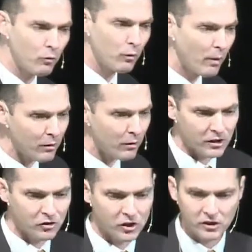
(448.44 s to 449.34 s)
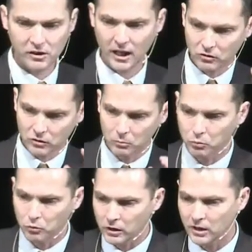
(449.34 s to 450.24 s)
remembers that Jesus actually
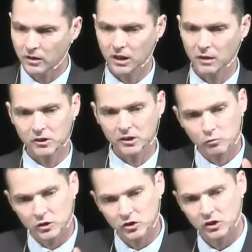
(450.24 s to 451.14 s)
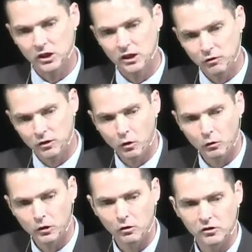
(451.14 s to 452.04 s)
breathed on them and said, receive ye the
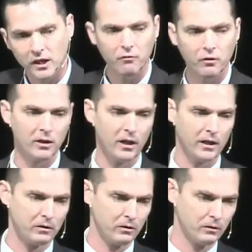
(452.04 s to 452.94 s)
Holy Ghost that very night.